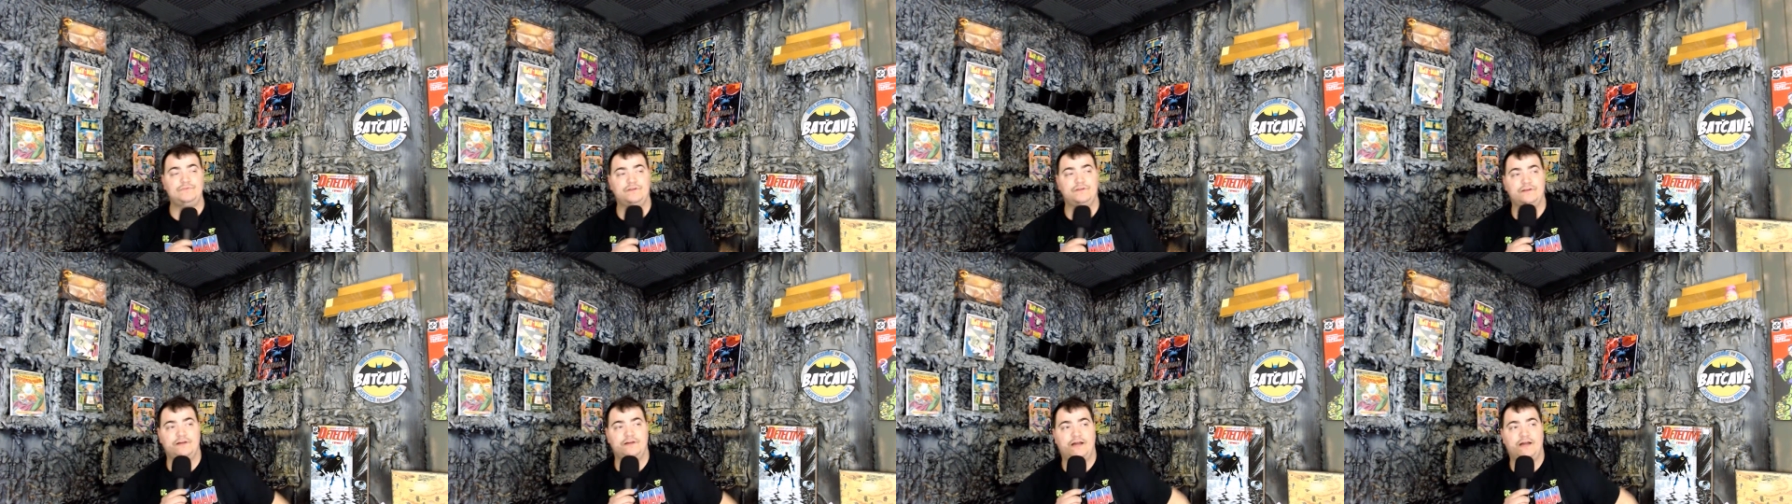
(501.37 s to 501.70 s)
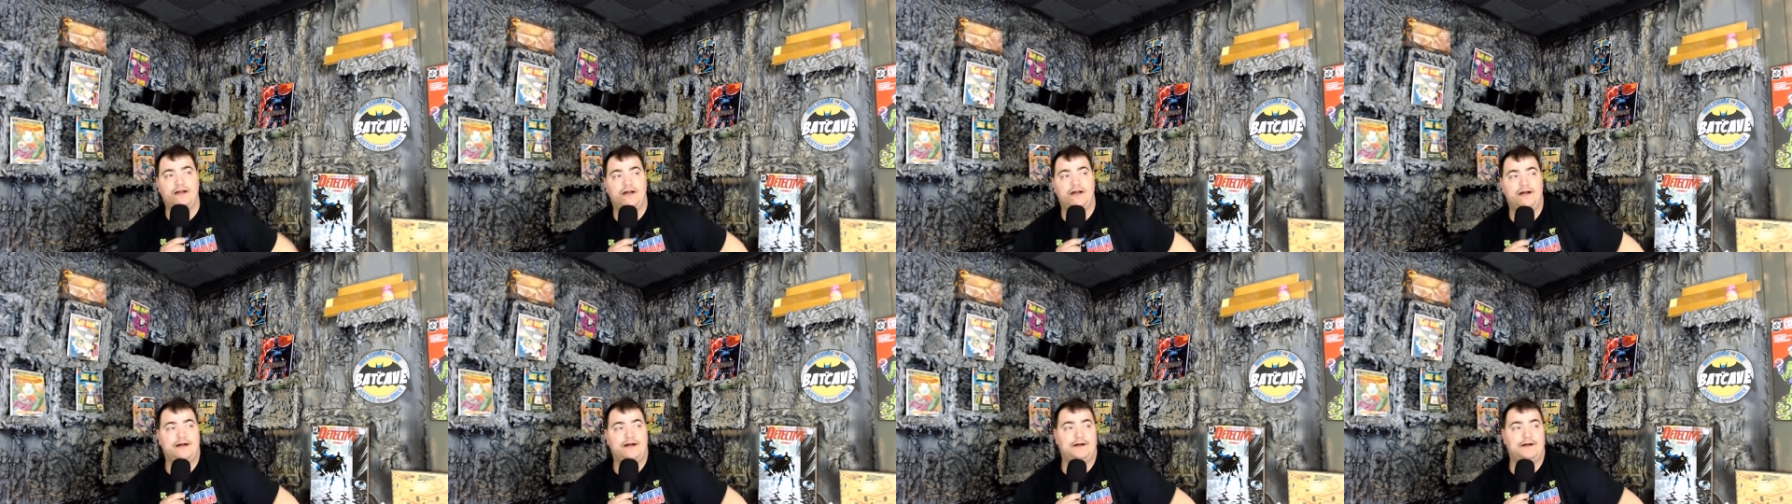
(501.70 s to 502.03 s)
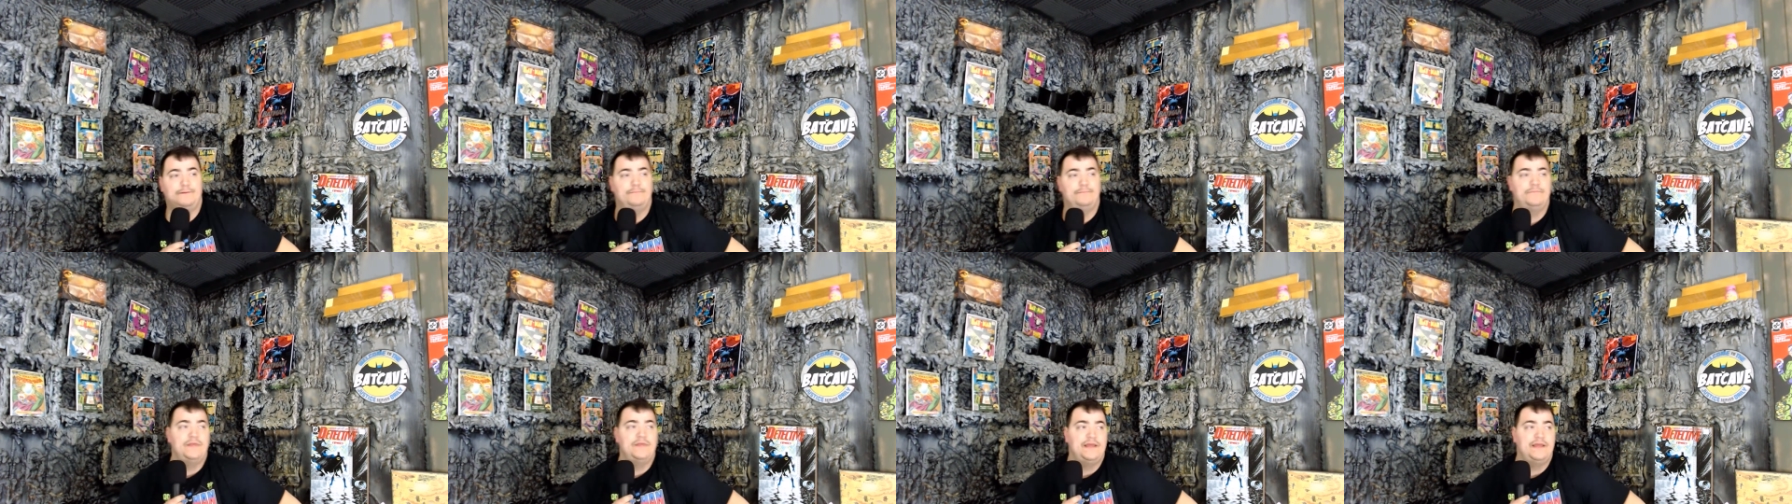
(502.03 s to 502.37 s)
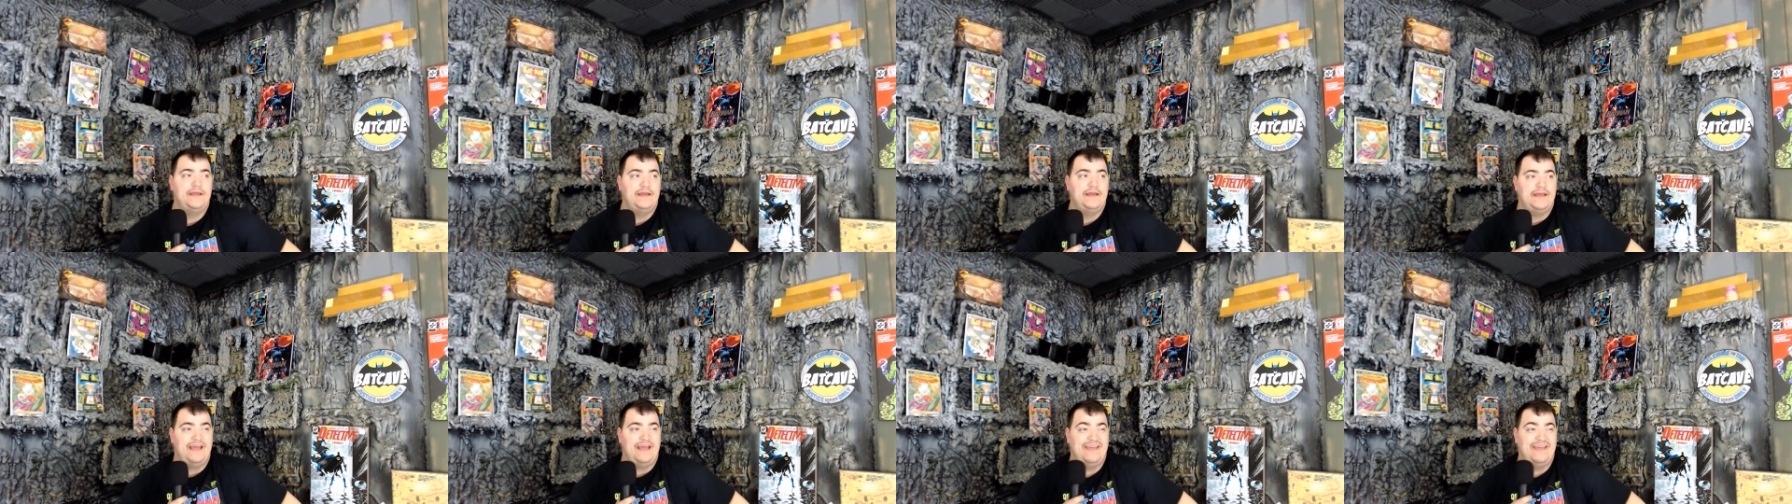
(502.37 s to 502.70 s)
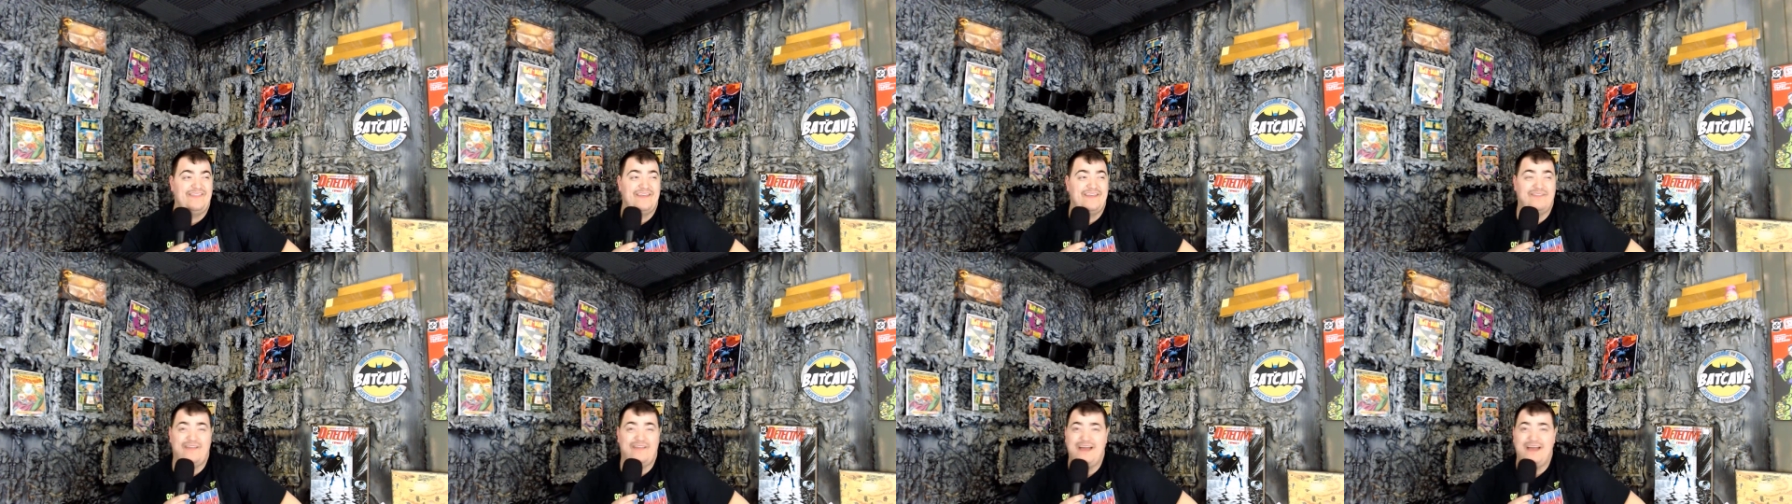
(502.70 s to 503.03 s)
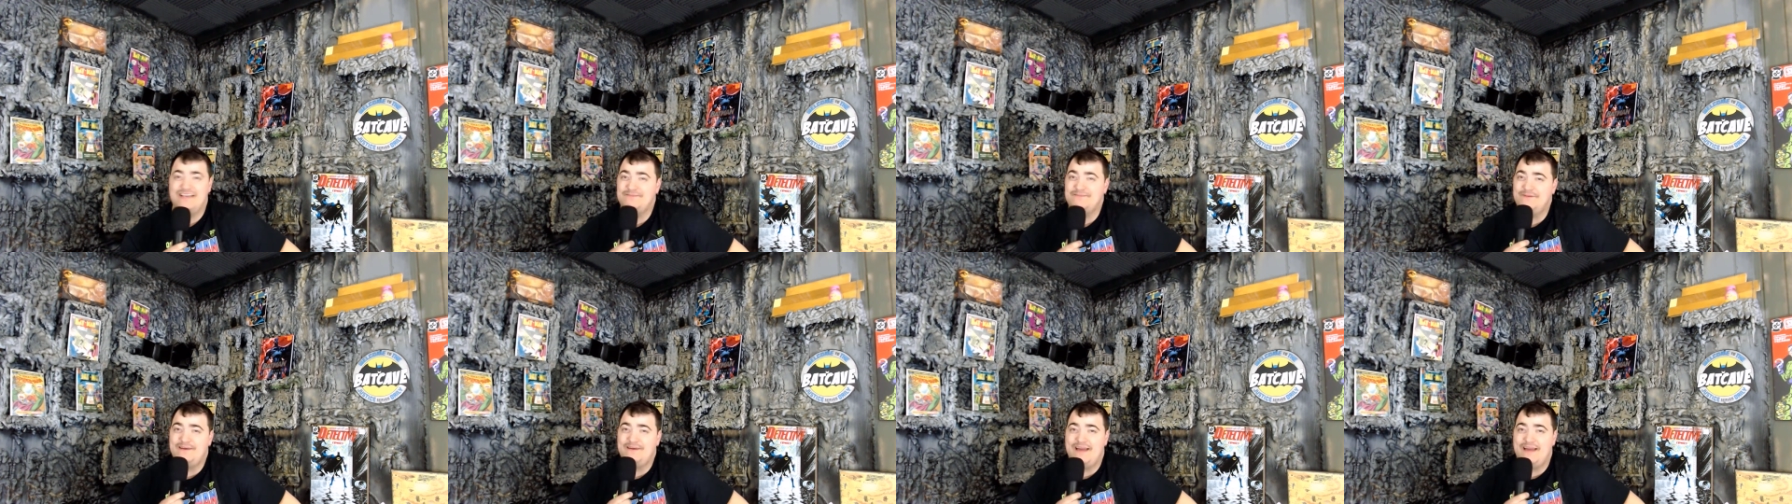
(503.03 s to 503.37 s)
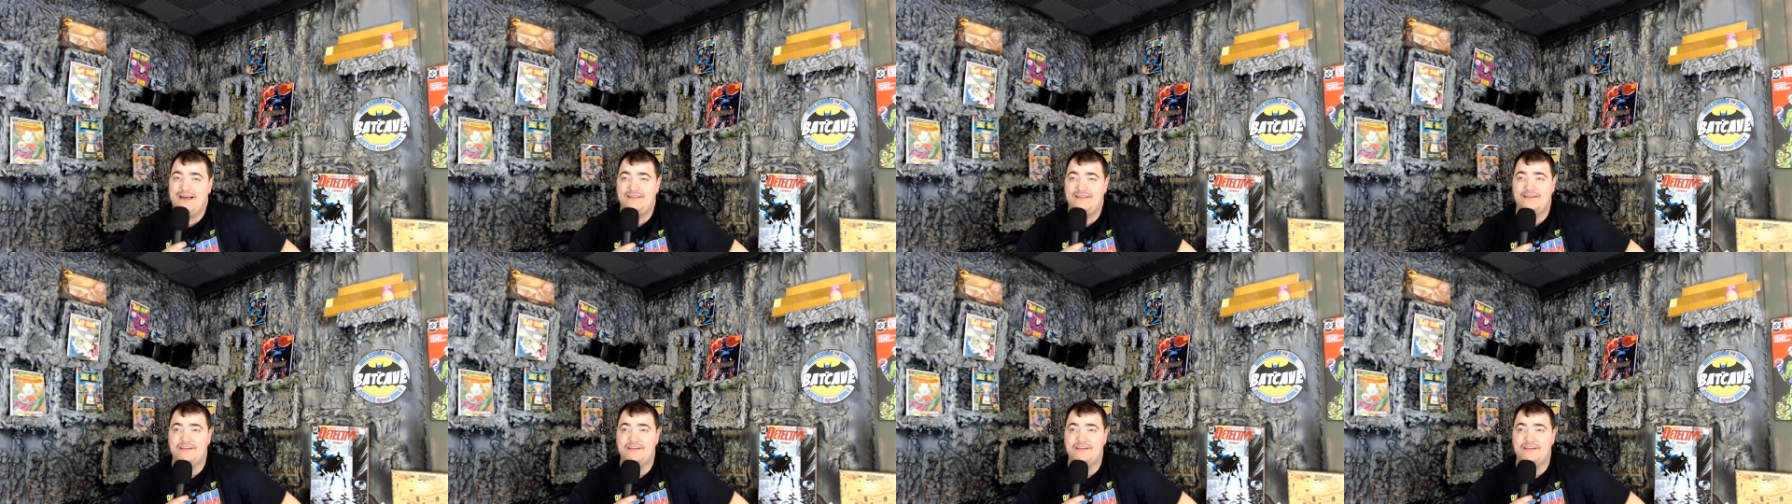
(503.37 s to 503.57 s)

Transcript: And then last but not